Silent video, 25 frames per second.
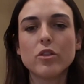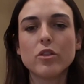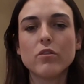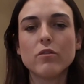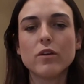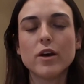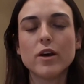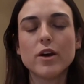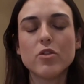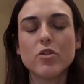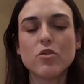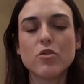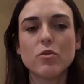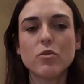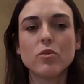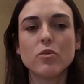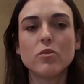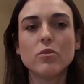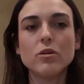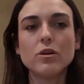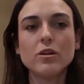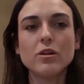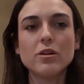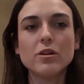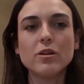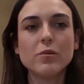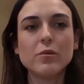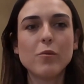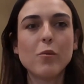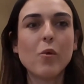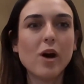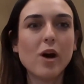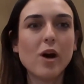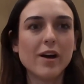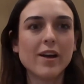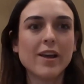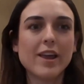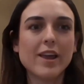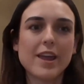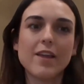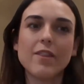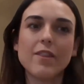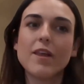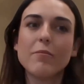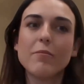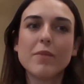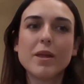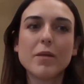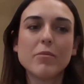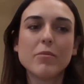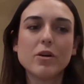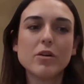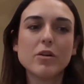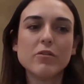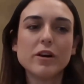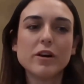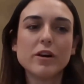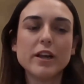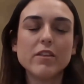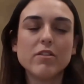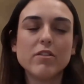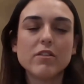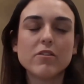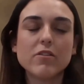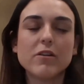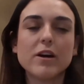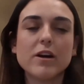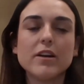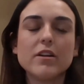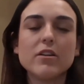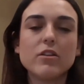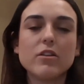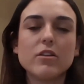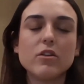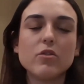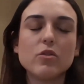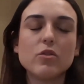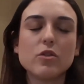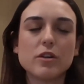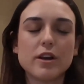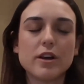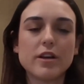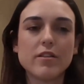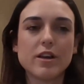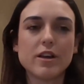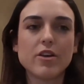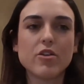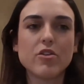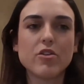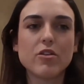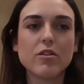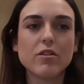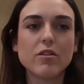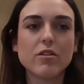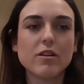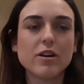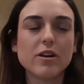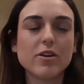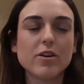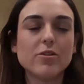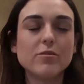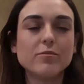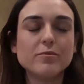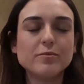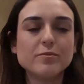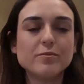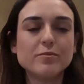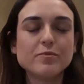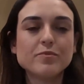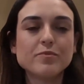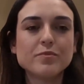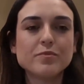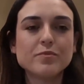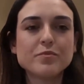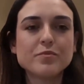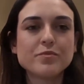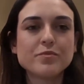doing the virtual working, that people are really integrated to the organisation still.